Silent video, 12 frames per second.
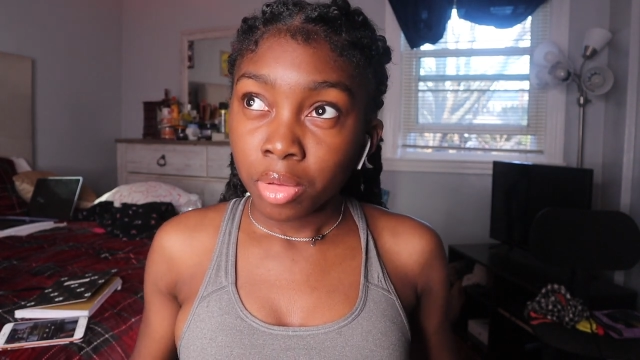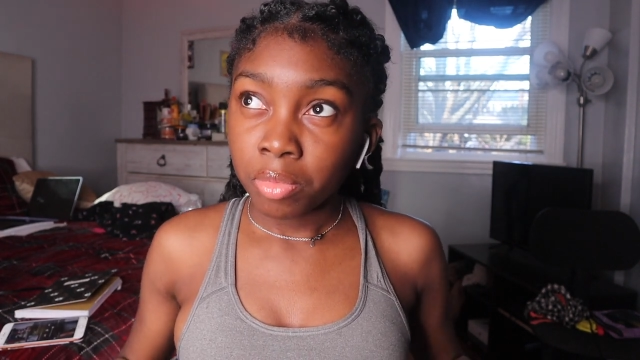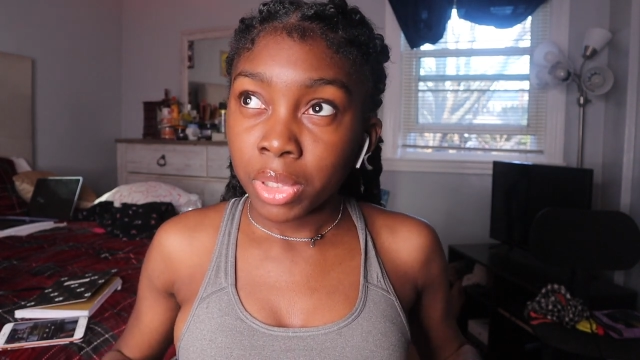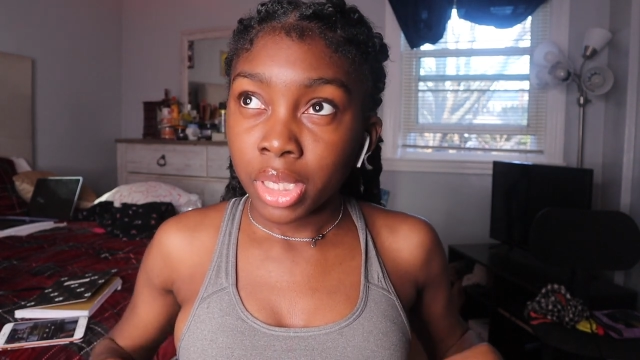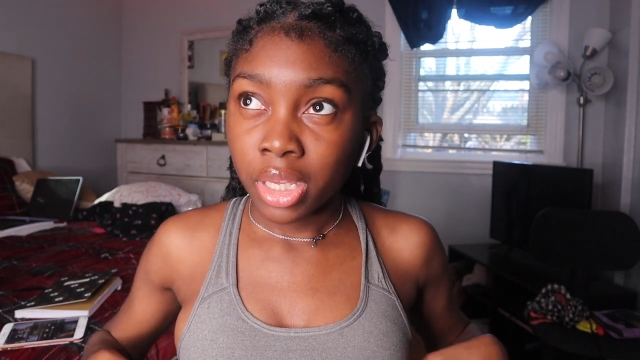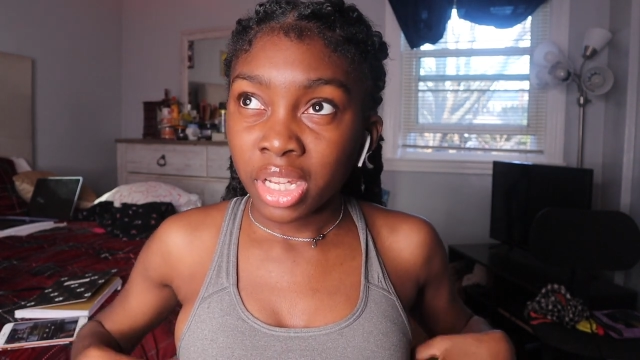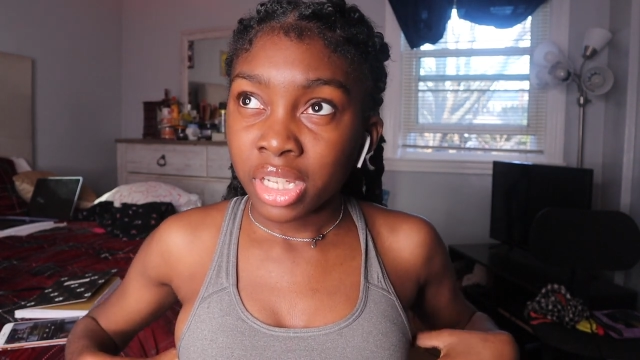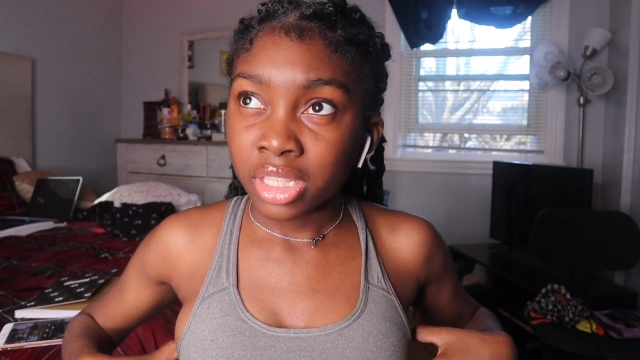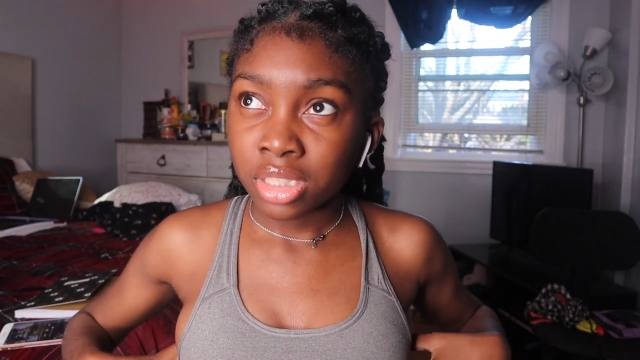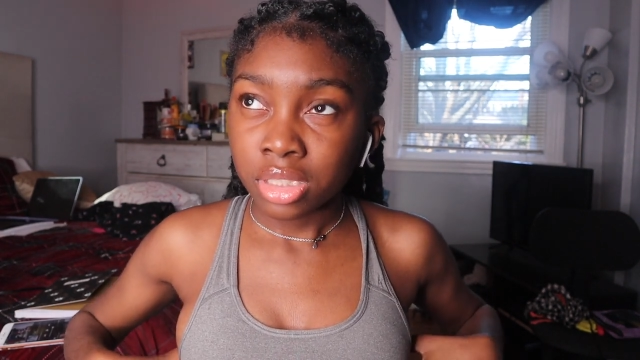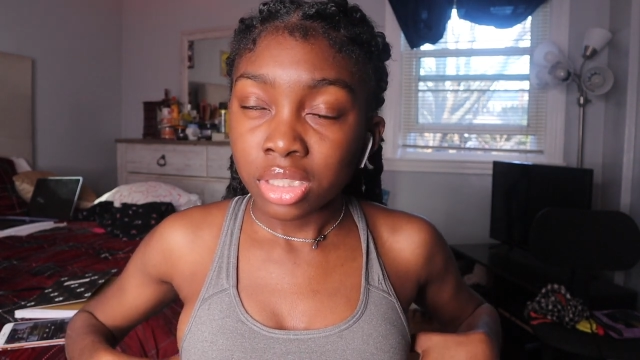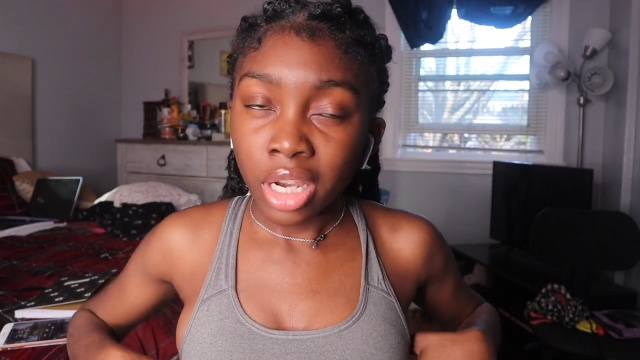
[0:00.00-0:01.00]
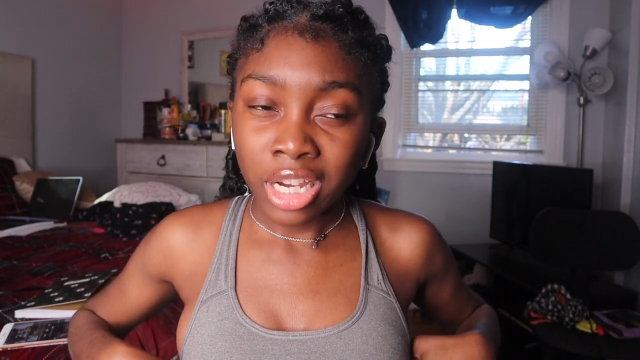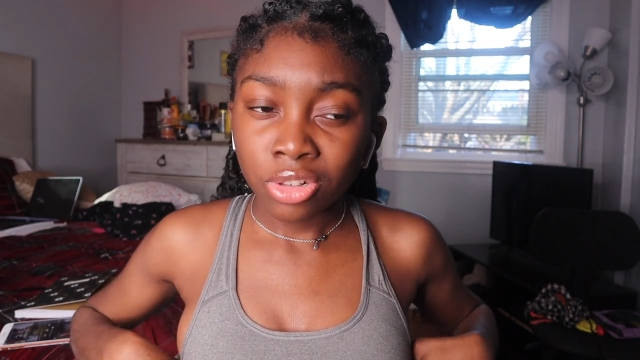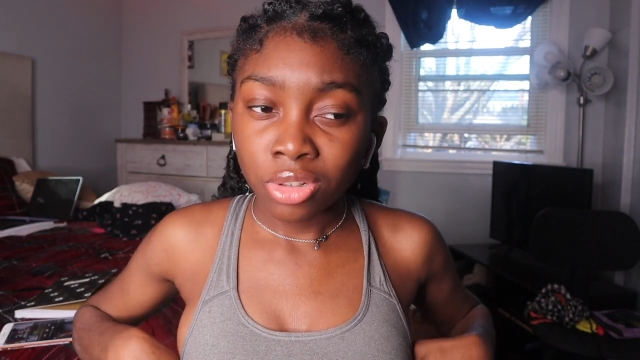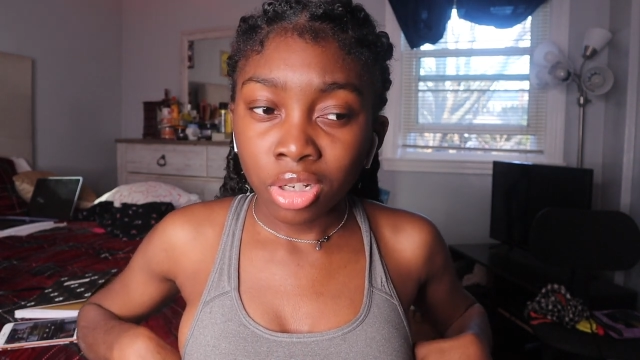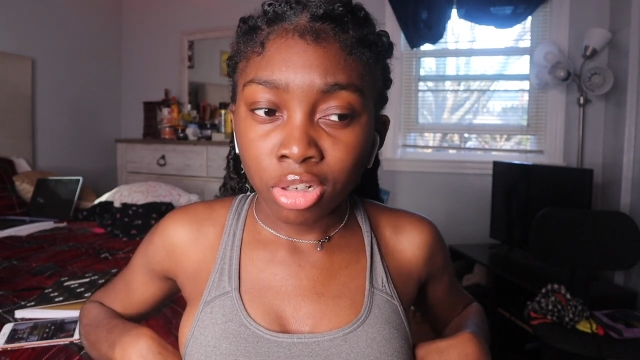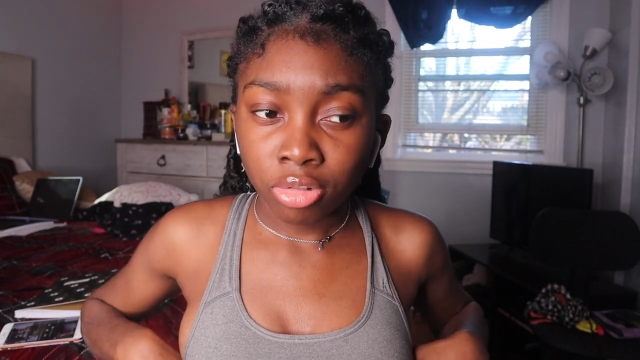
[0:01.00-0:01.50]
because I
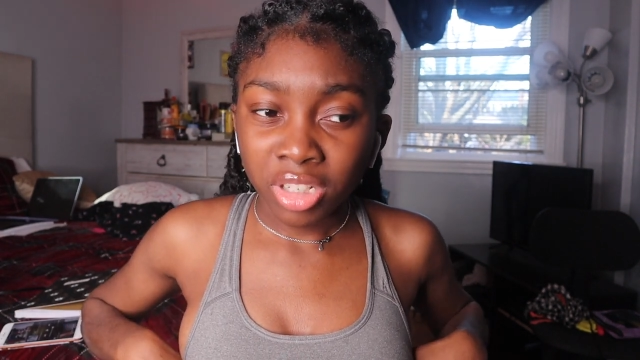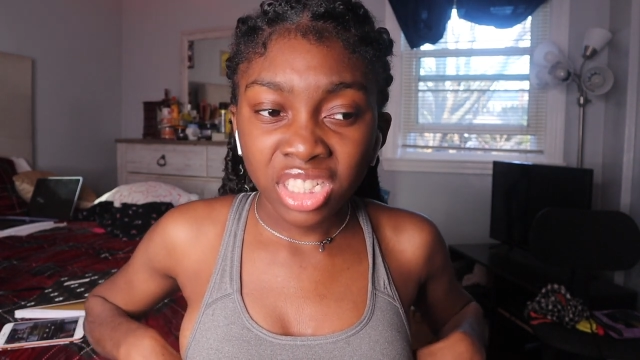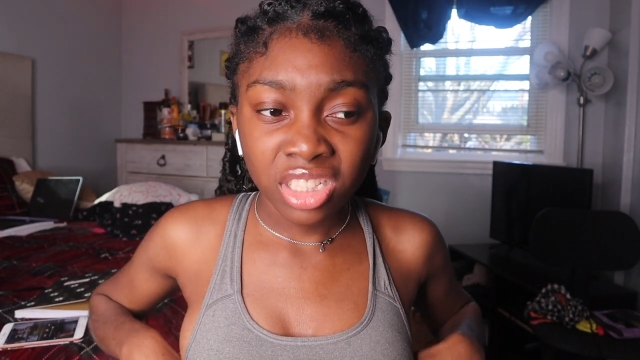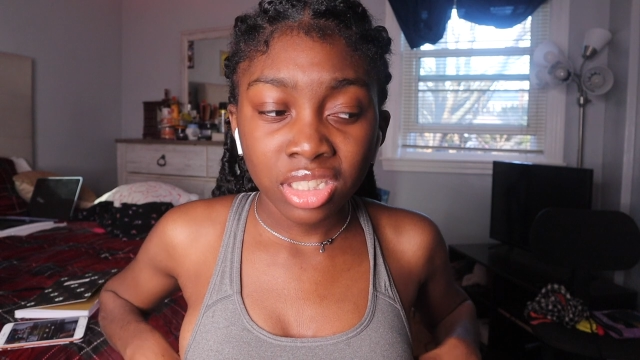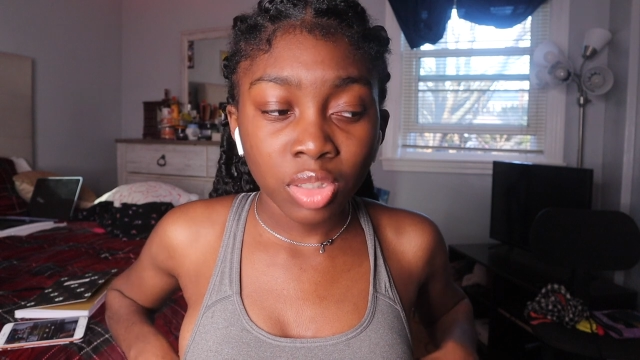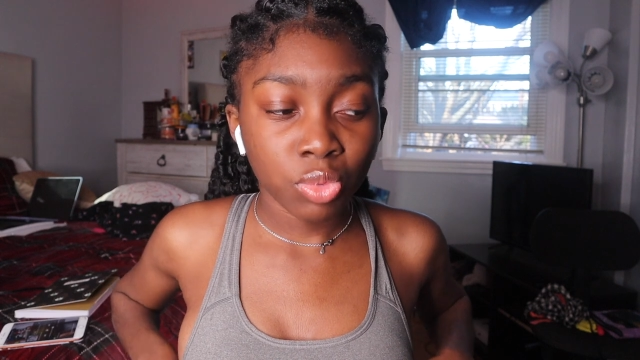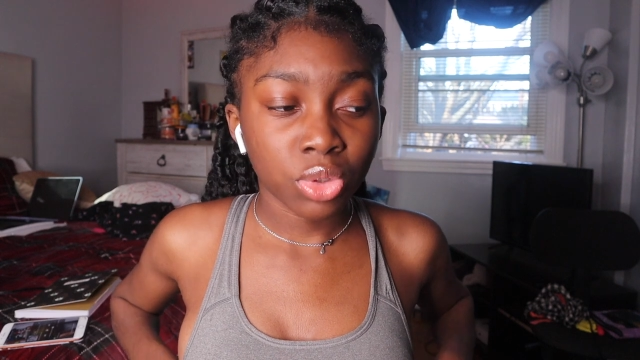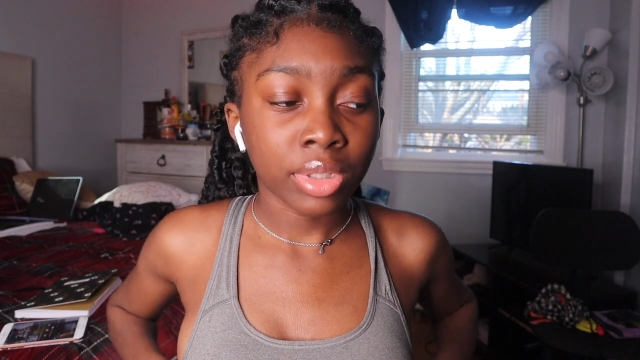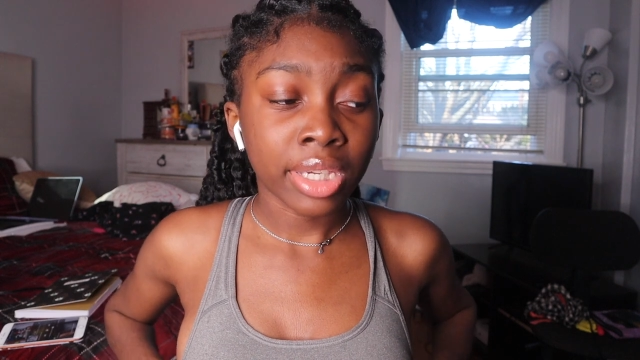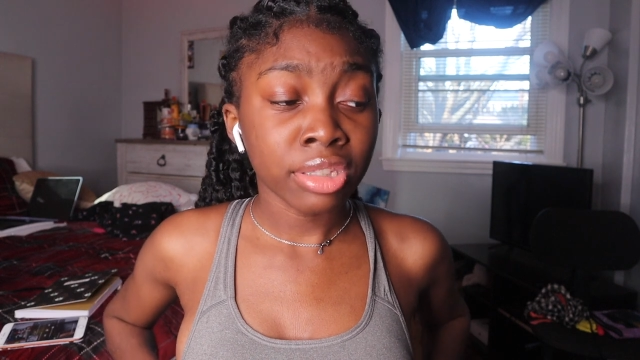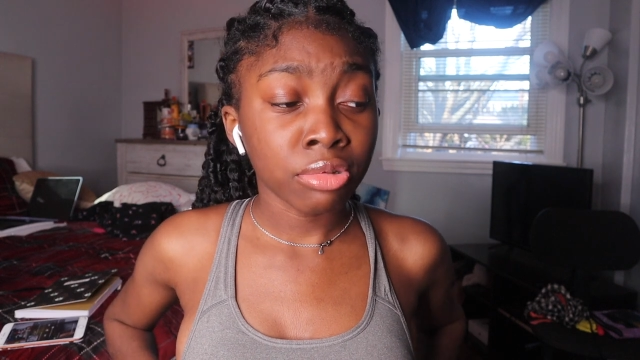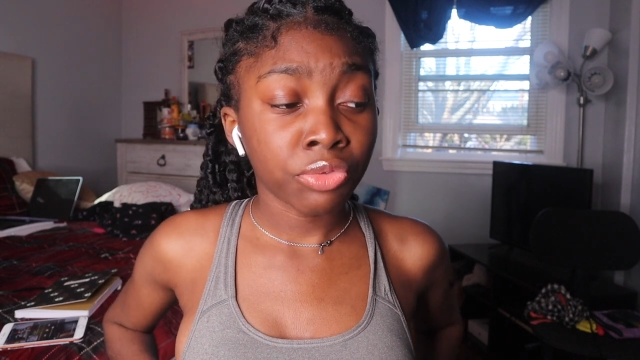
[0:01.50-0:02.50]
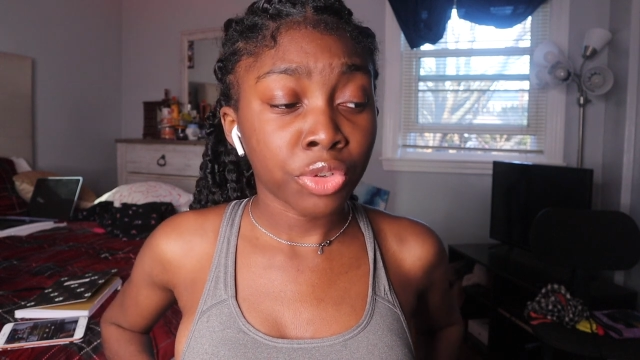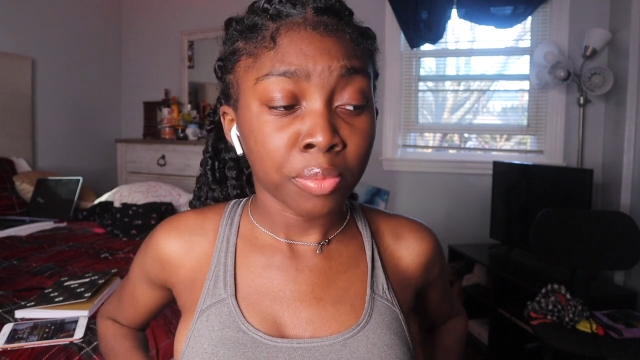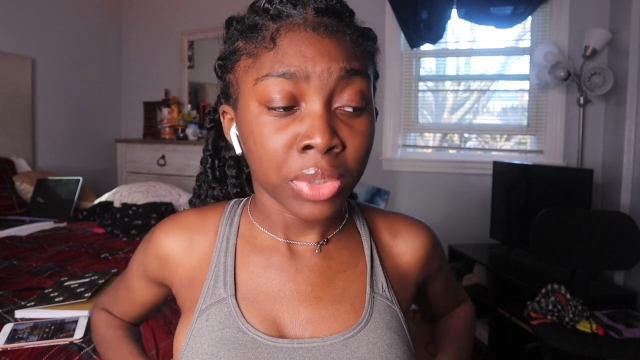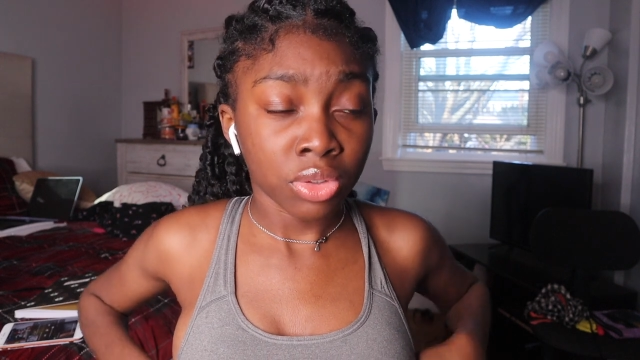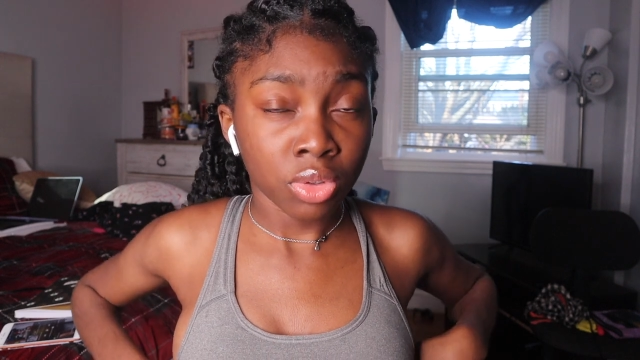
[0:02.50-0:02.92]
don't know, it just seems too easy for me.